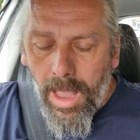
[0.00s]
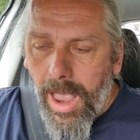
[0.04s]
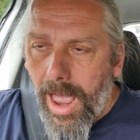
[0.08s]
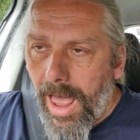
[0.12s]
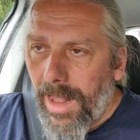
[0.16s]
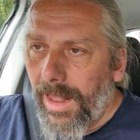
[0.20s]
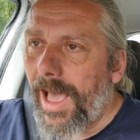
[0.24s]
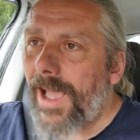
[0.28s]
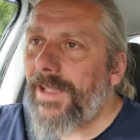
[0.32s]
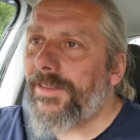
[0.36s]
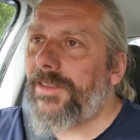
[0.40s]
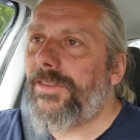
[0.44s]

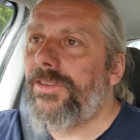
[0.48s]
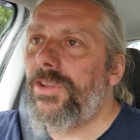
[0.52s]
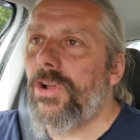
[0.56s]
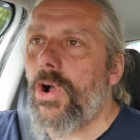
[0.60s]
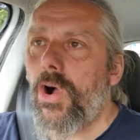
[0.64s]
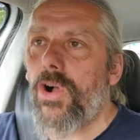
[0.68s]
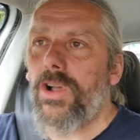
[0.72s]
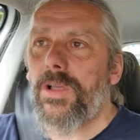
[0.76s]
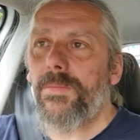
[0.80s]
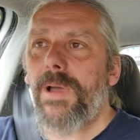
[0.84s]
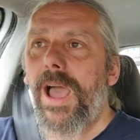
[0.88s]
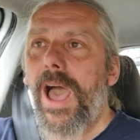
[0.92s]
I like to
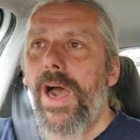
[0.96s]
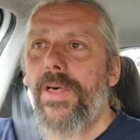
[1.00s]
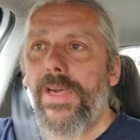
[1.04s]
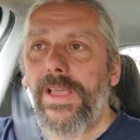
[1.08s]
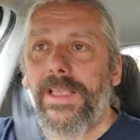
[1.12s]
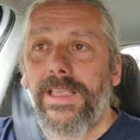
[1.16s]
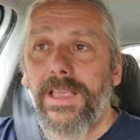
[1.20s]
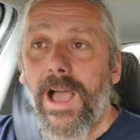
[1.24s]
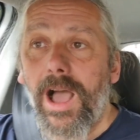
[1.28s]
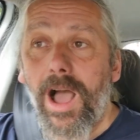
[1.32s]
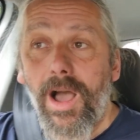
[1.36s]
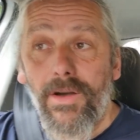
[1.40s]
talk about
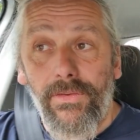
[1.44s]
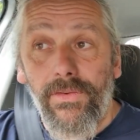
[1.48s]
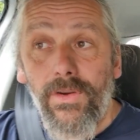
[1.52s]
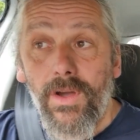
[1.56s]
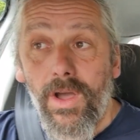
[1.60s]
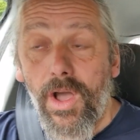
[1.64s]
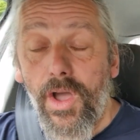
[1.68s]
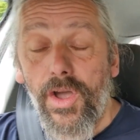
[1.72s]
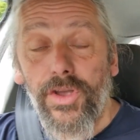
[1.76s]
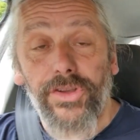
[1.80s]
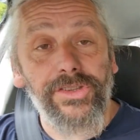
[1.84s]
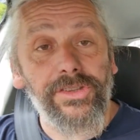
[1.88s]
the car
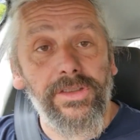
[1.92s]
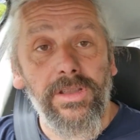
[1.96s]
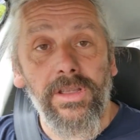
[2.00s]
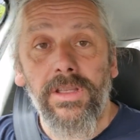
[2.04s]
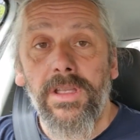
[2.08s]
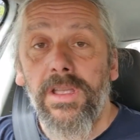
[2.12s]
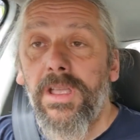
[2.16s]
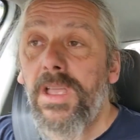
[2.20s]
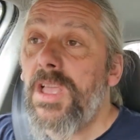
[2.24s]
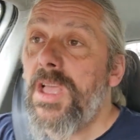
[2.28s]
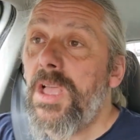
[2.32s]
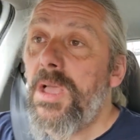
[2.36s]
first
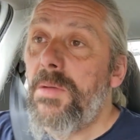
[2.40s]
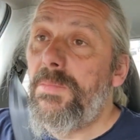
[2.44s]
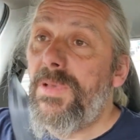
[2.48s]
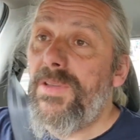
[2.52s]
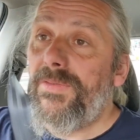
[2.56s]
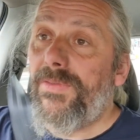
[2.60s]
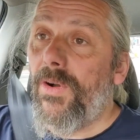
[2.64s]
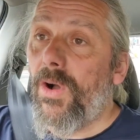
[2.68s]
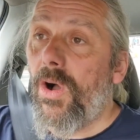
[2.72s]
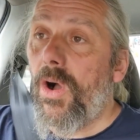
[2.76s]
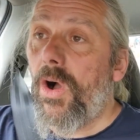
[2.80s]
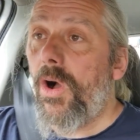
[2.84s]

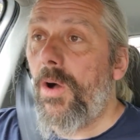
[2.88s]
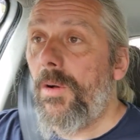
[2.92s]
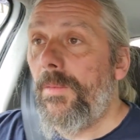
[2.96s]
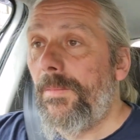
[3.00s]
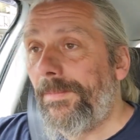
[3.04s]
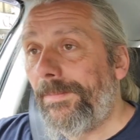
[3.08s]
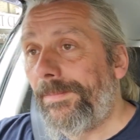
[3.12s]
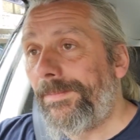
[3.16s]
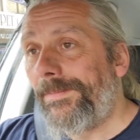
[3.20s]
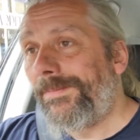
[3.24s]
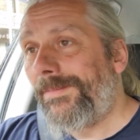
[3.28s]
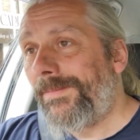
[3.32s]
before
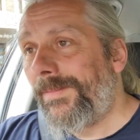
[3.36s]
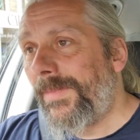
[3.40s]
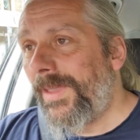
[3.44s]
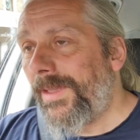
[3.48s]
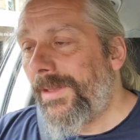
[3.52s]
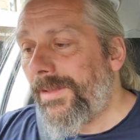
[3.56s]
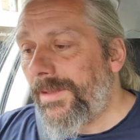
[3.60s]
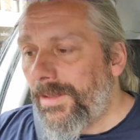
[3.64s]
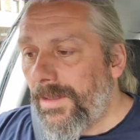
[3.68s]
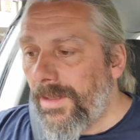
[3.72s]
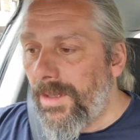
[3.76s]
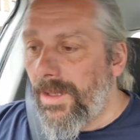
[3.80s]

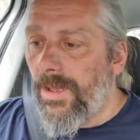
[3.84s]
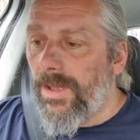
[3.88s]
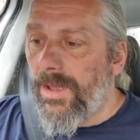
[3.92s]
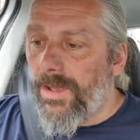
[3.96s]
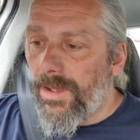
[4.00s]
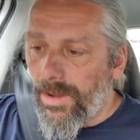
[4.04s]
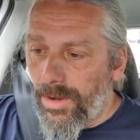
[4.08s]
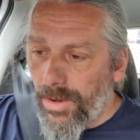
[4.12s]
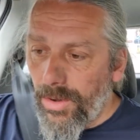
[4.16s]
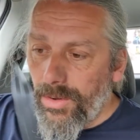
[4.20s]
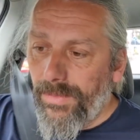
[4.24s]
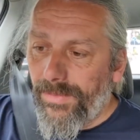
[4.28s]

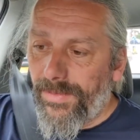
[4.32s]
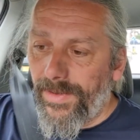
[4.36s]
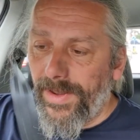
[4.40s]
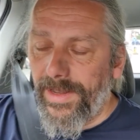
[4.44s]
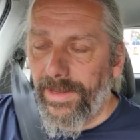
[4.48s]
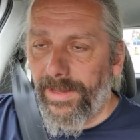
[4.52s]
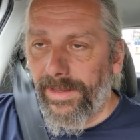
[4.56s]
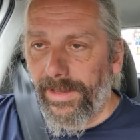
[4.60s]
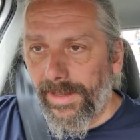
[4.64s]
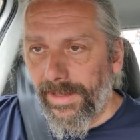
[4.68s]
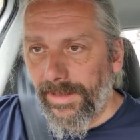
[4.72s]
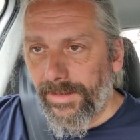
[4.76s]

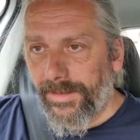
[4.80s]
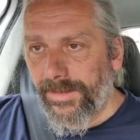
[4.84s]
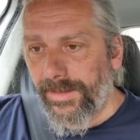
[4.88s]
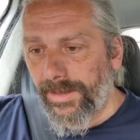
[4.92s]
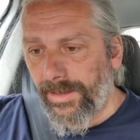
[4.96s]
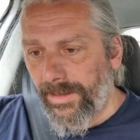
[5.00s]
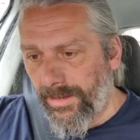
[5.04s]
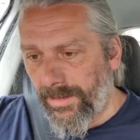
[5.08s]
hoofing it.